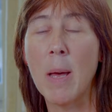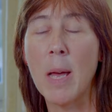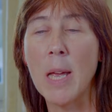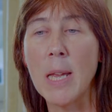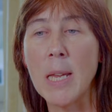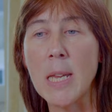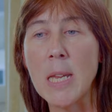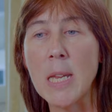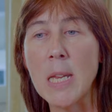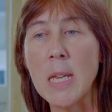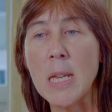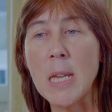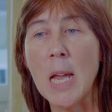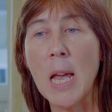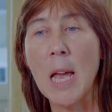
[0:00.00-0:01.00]

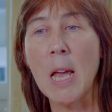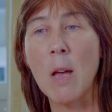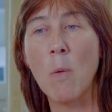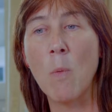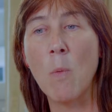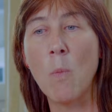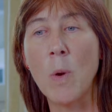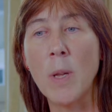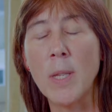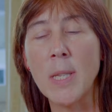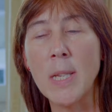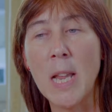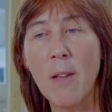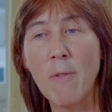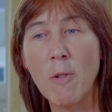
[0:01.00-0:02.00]
He was
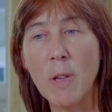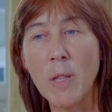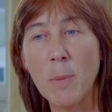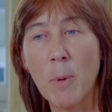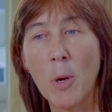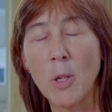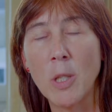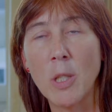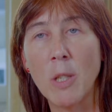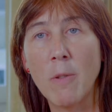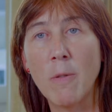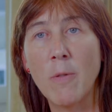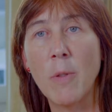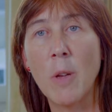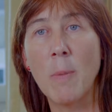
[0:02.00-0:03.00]
never at the point
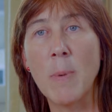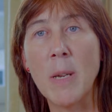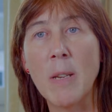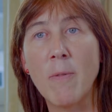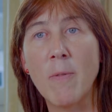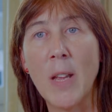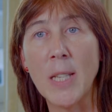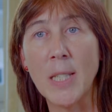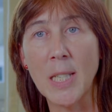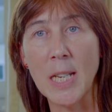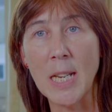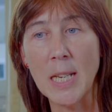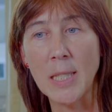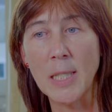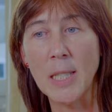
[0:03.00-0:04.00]
of being
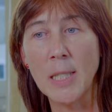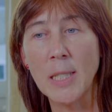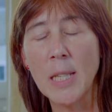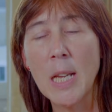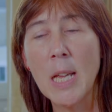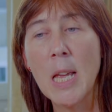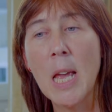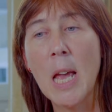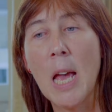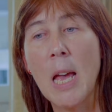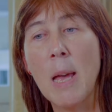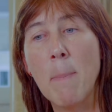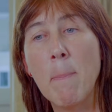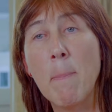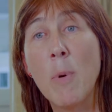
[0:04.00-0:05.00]
ventilated,
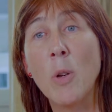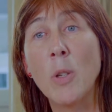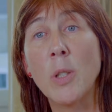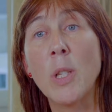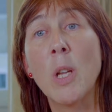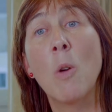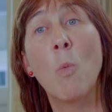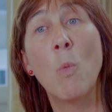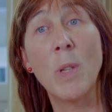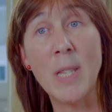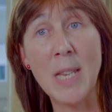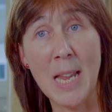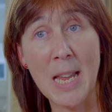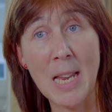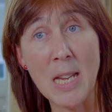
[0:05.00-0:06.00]
but was
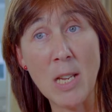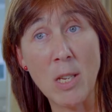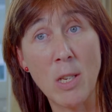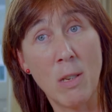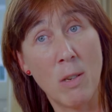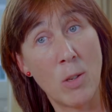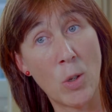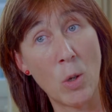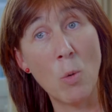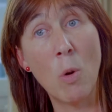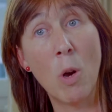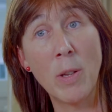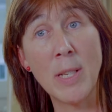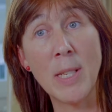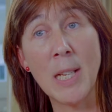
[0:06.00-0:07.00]
nearly so
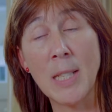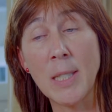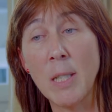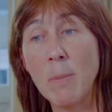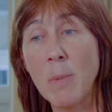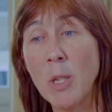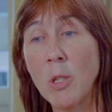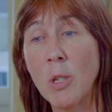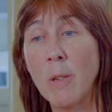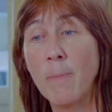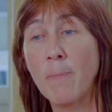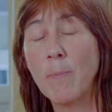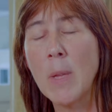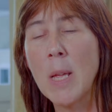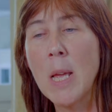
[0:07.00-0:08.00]
on his last admission.
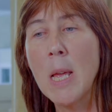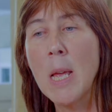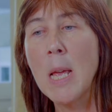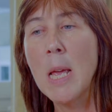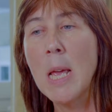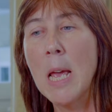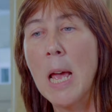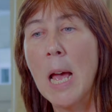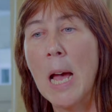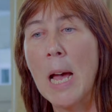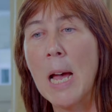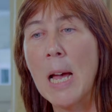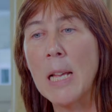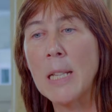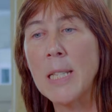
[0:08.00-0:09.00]

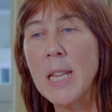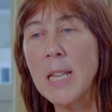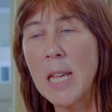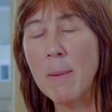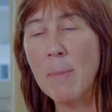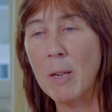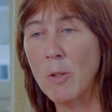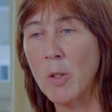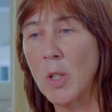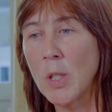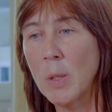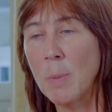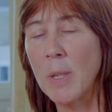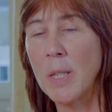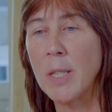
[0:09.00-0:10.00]
And he came out of
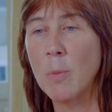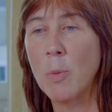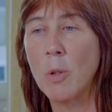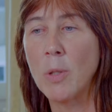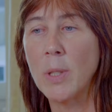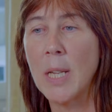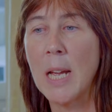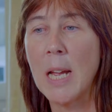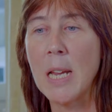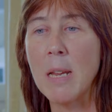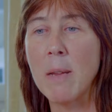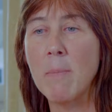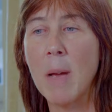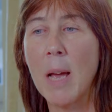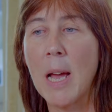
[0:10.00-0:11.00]
hospital this one
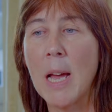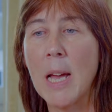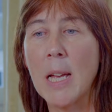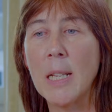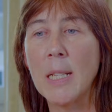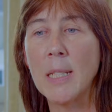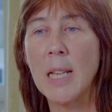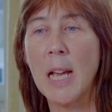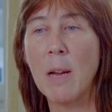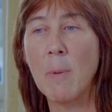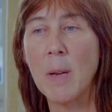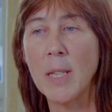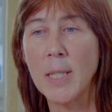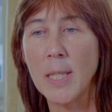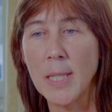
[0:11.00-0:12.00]
time, and I
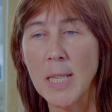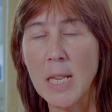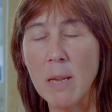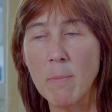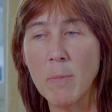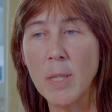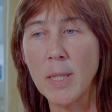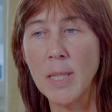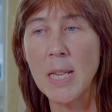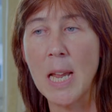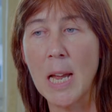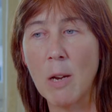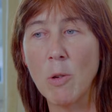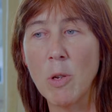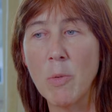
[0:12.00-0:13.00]
went to see him to see
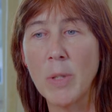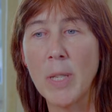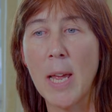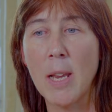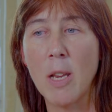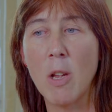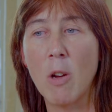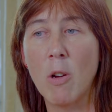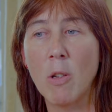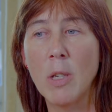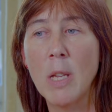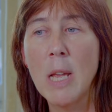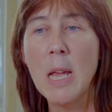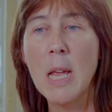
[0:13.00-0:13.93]
how he was getting on,